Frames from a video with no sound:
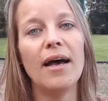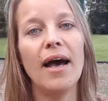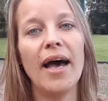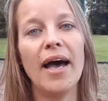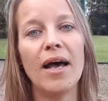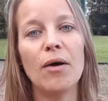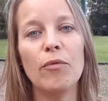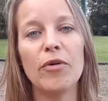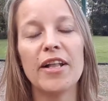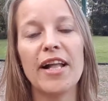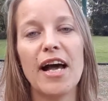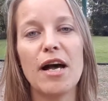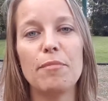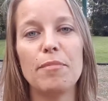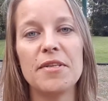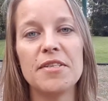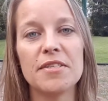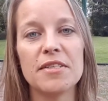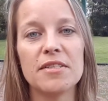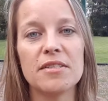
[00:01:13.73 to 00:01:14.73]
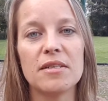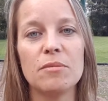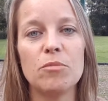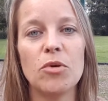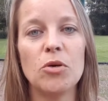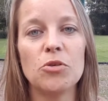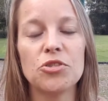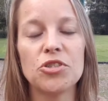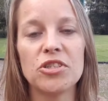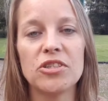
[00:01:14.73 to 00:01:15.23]
And what happens is
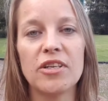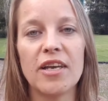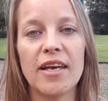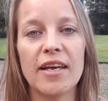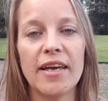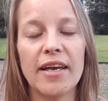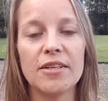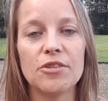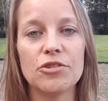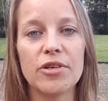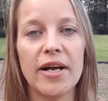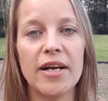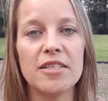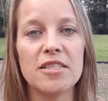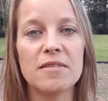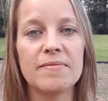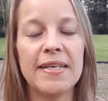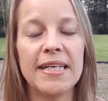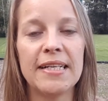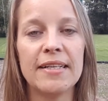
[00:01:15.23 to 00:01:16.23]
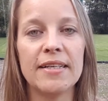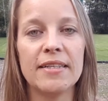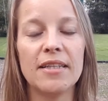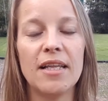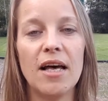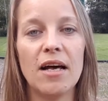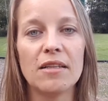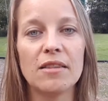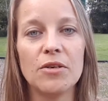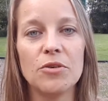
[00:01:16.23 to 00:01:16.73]
emotion can get transmitted
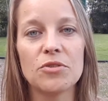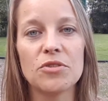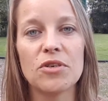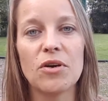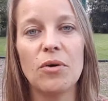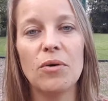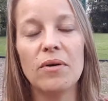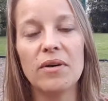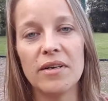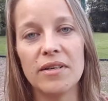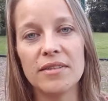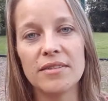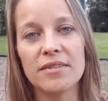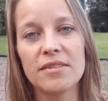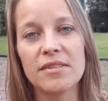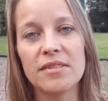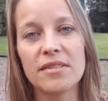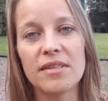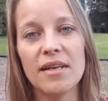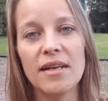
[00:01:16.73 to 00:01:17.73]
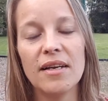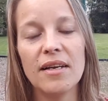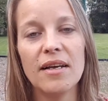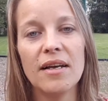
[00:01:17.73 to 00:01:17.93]
along those cords.